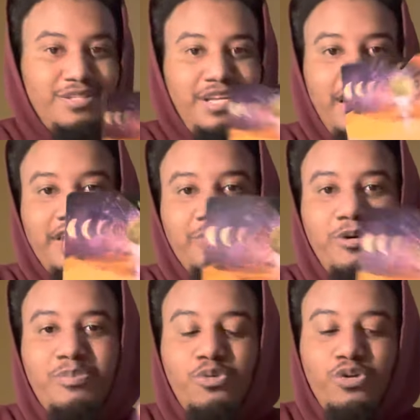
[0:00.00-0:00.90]
then
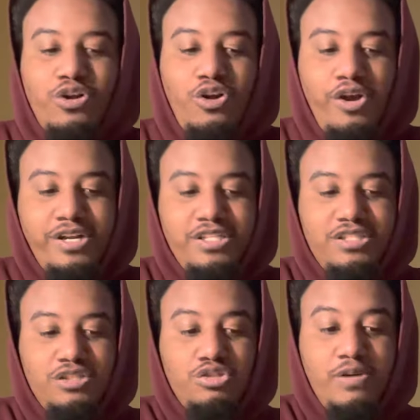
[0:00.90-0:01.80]
one more card
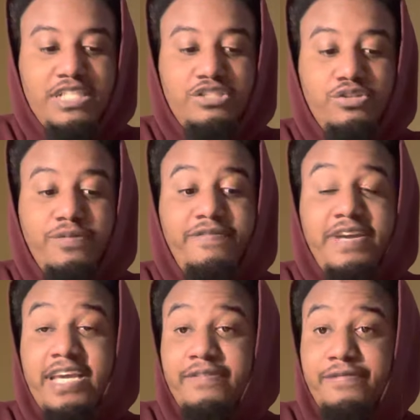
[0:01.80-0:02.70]
is trust your
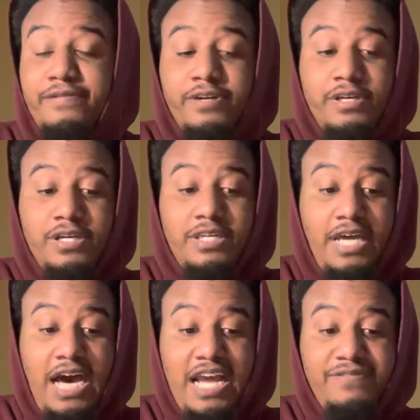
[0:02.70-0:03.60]
faith.
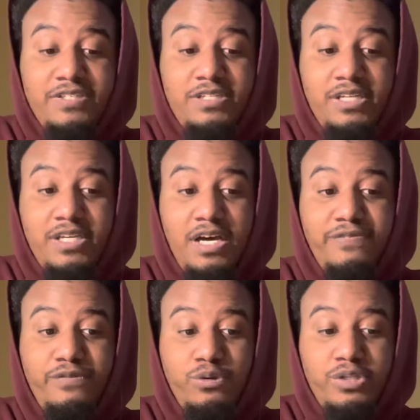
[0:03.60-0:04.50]
Dive into the
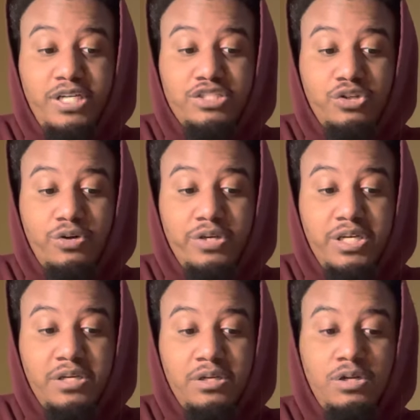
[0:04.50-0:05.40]
unfolding
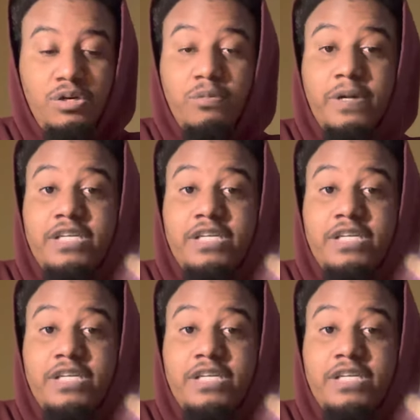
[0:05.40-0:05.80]
journey. What